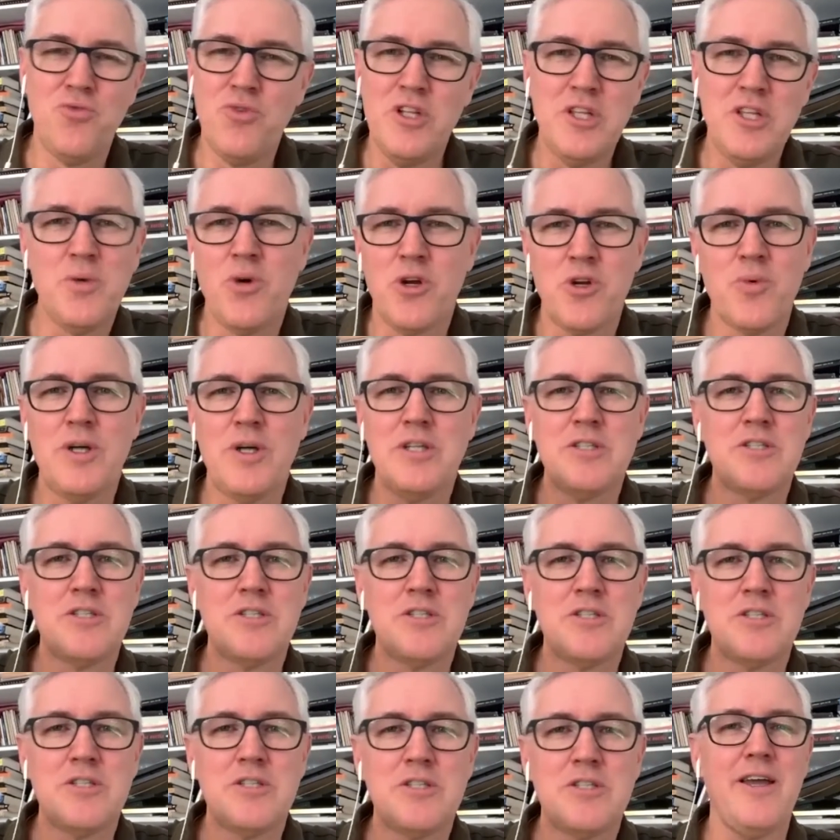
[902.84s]
really want to
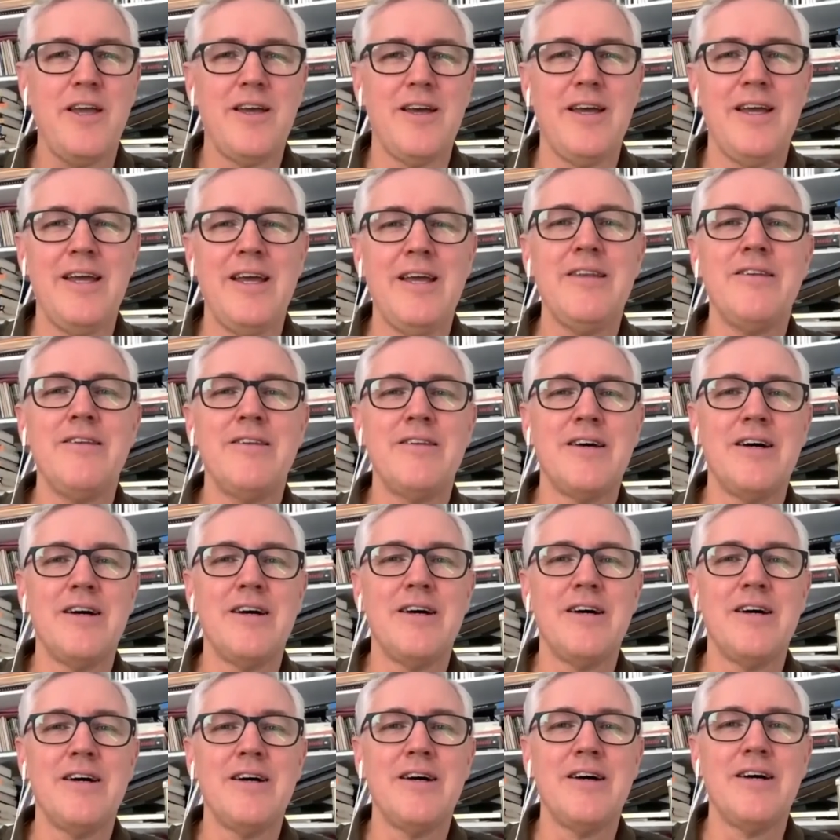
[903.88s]
untie and
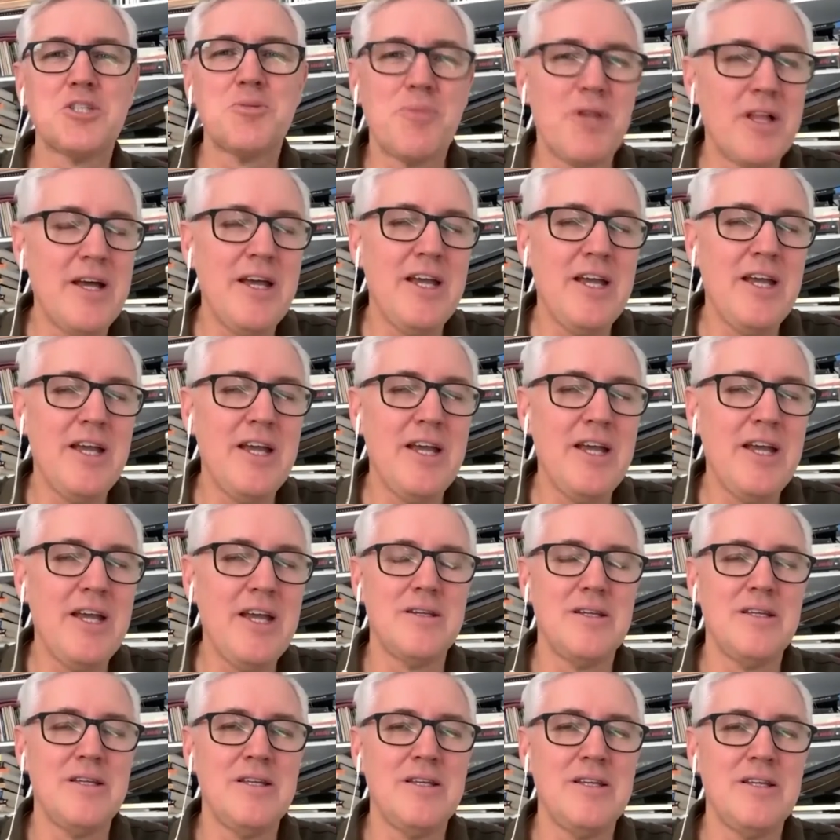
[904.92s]
um, explain, but
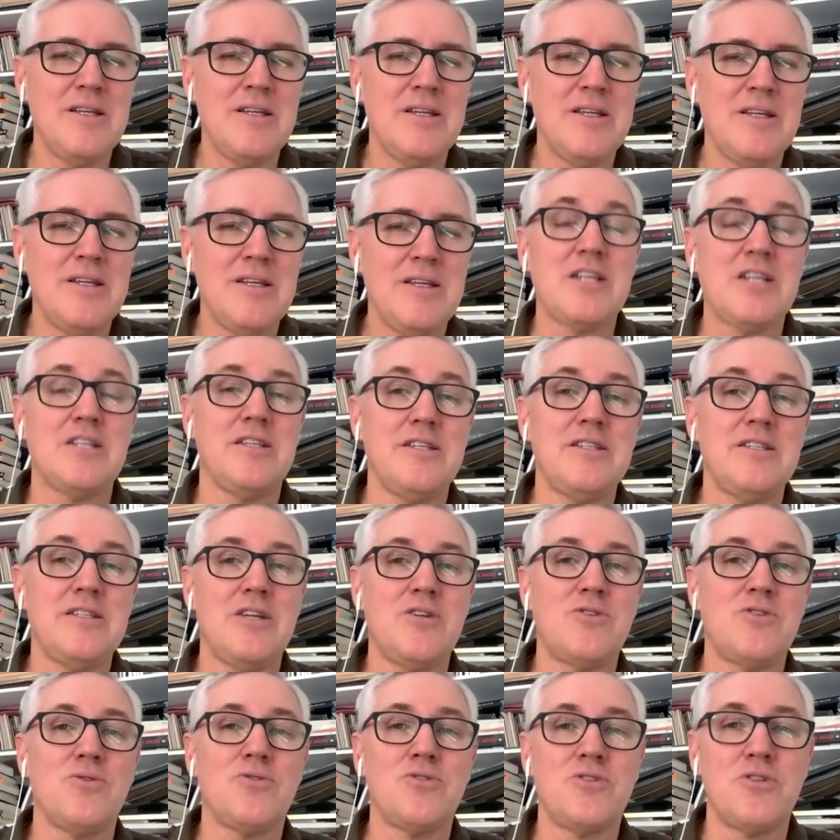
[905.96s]
is not actually
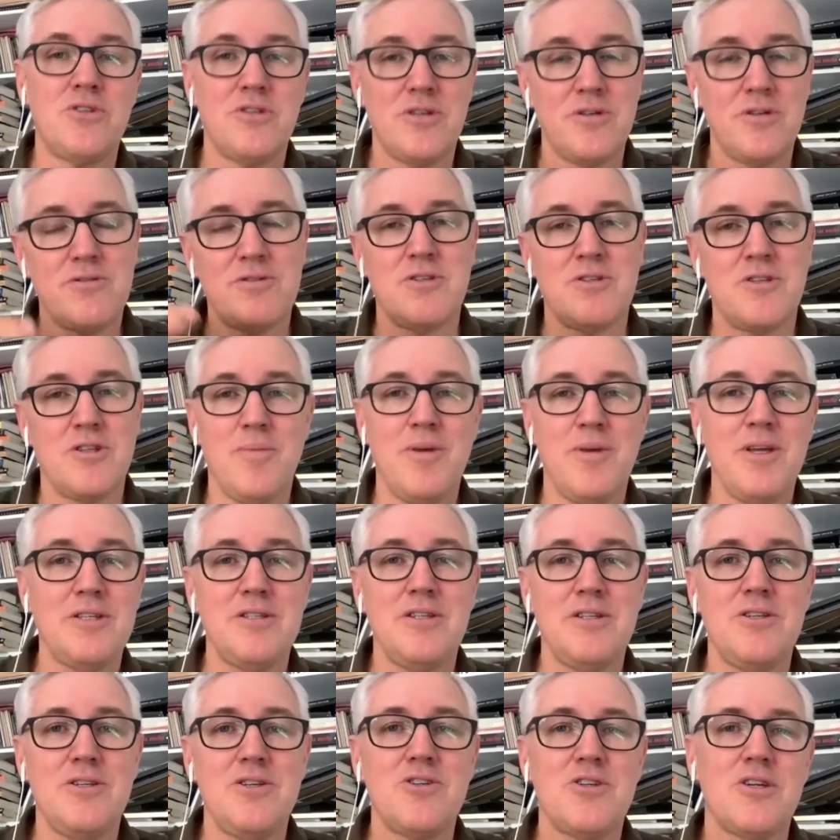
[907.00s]
central to the to the
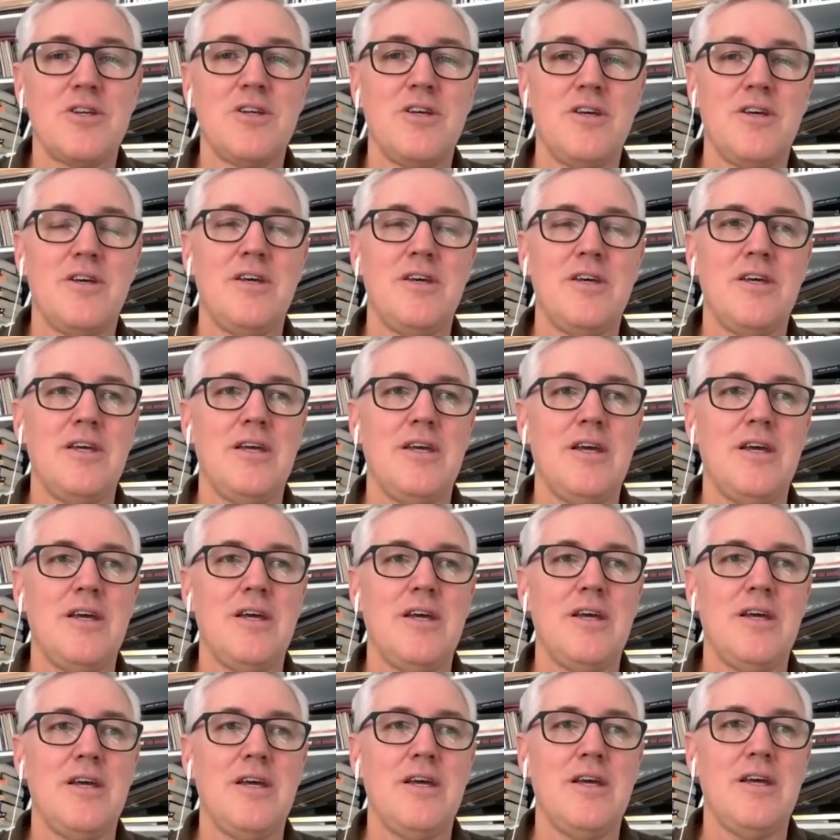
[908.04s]
message,
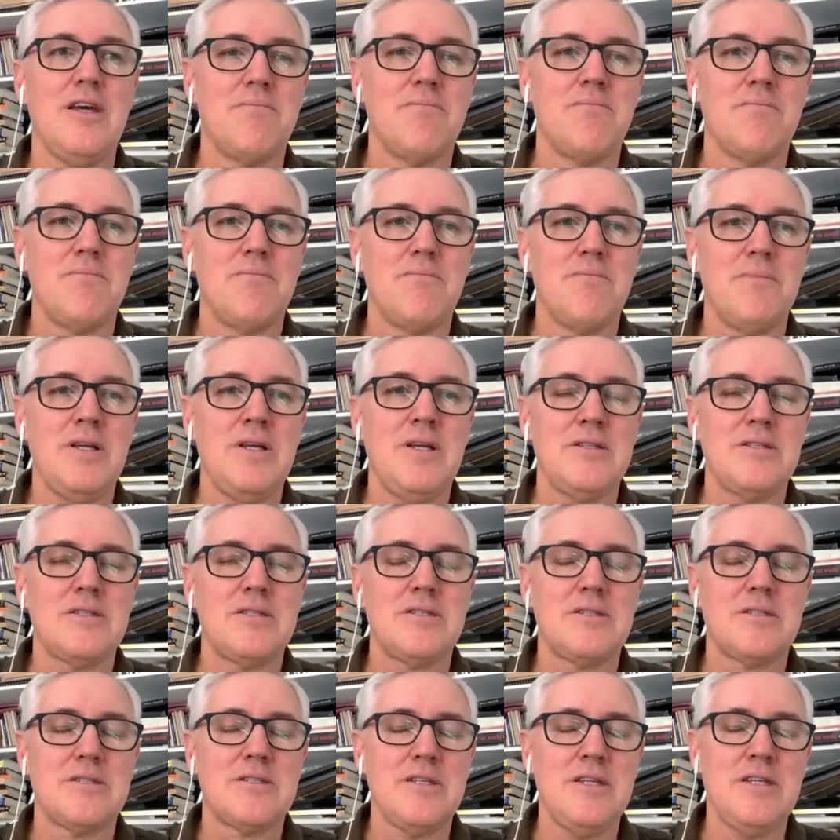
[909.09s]
um,
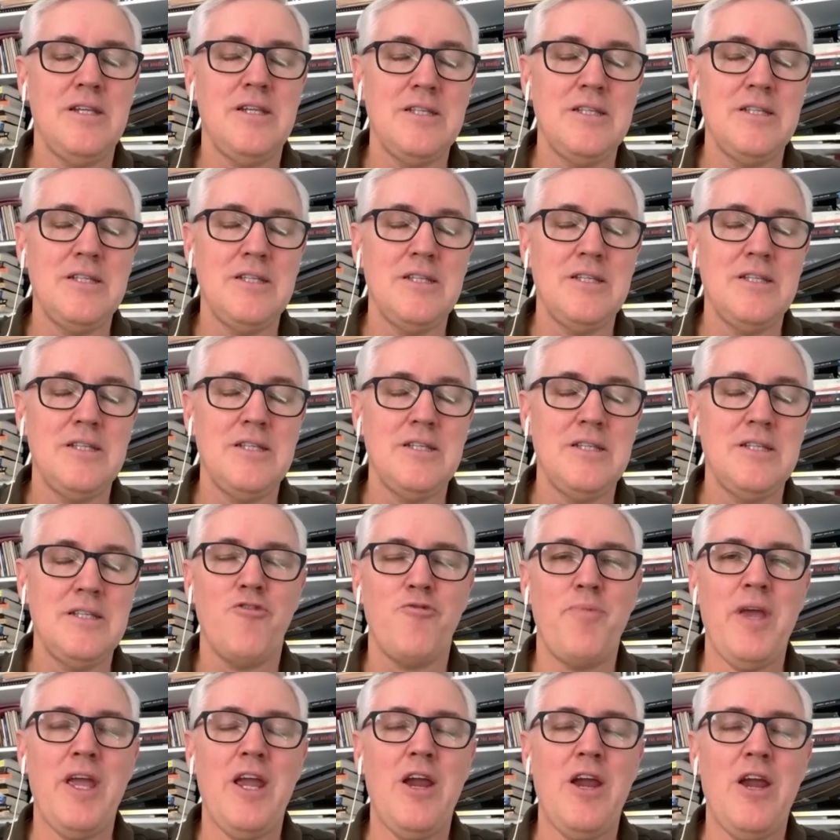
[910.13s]
it's it is the matter of
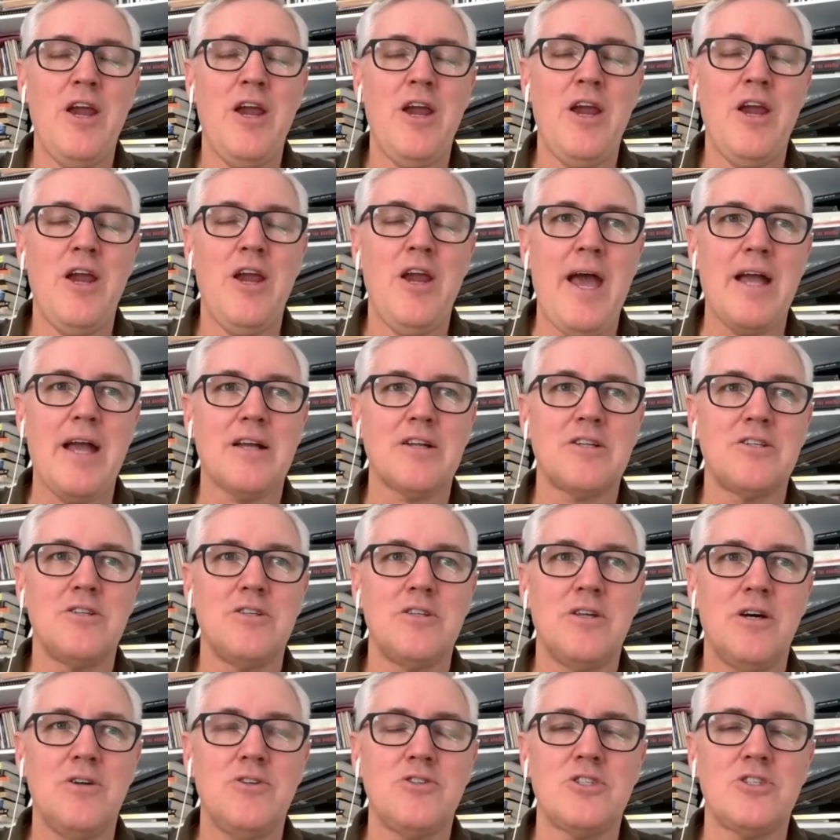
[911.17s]
pairing it back to
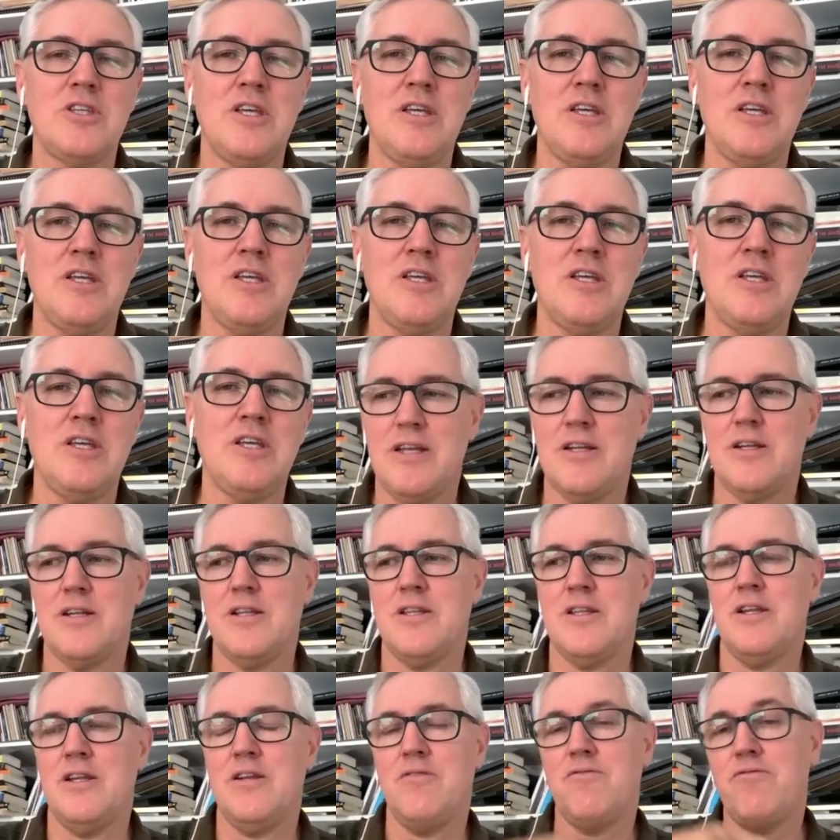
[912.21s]
those things that
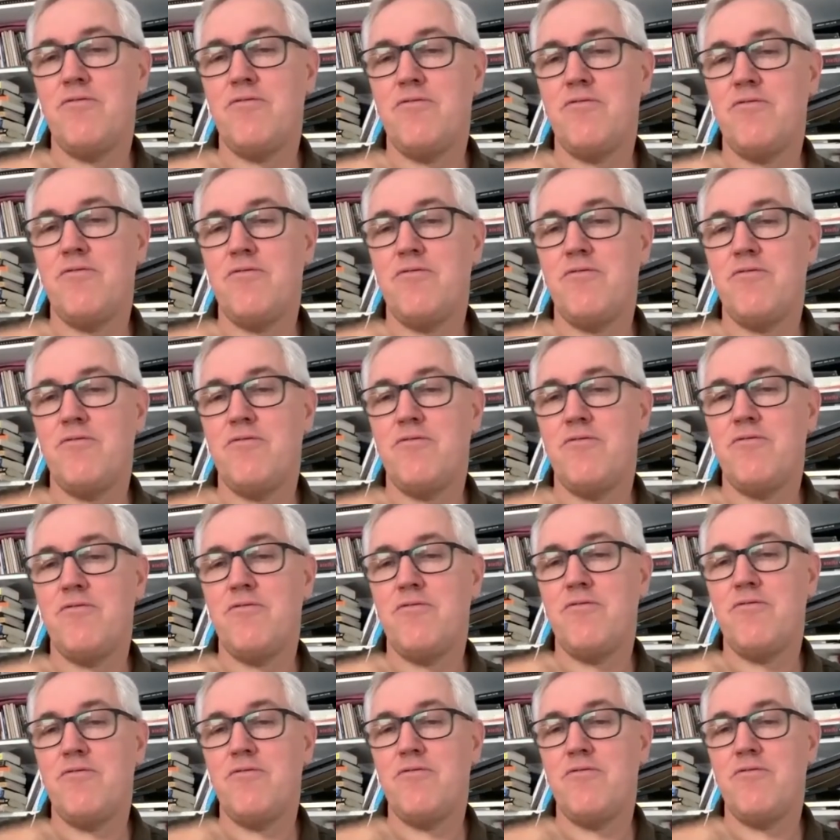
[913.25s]
that advance
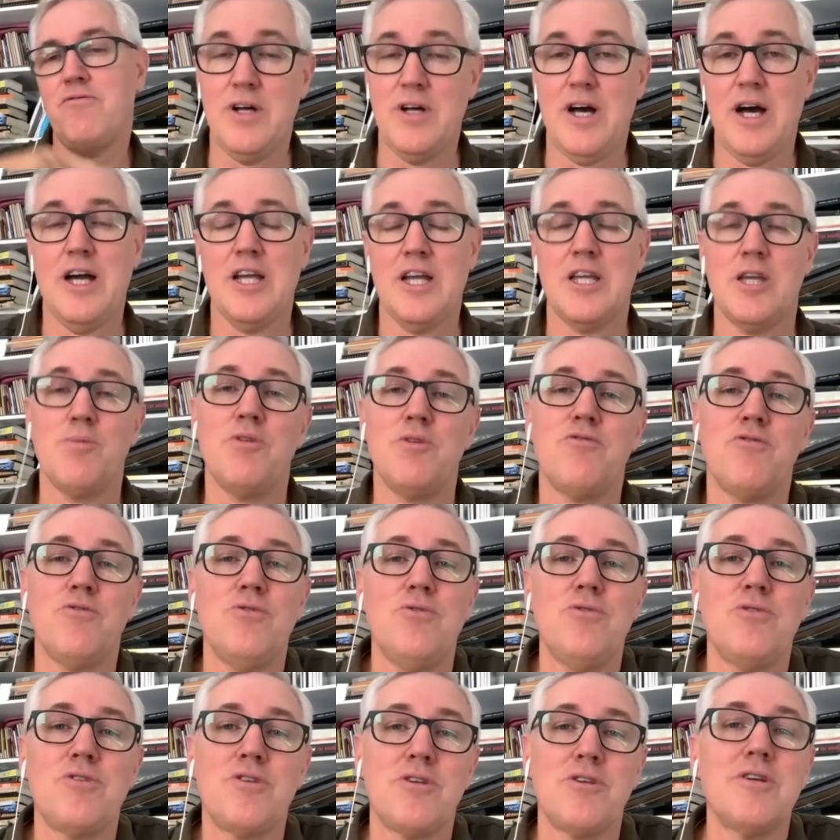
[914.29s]
the whole argument
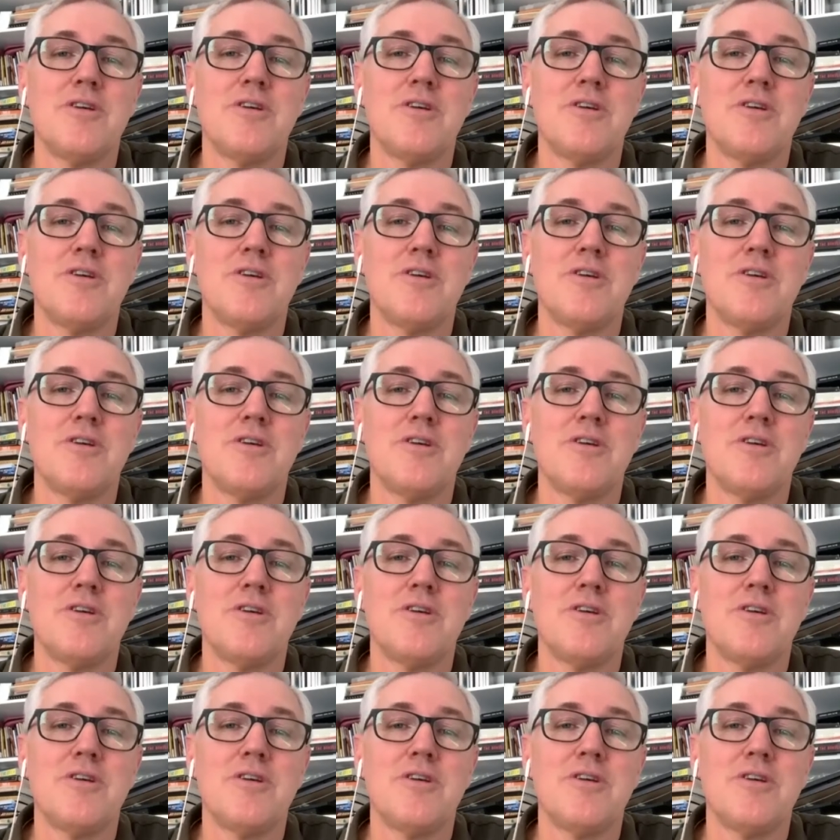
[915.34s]
forward.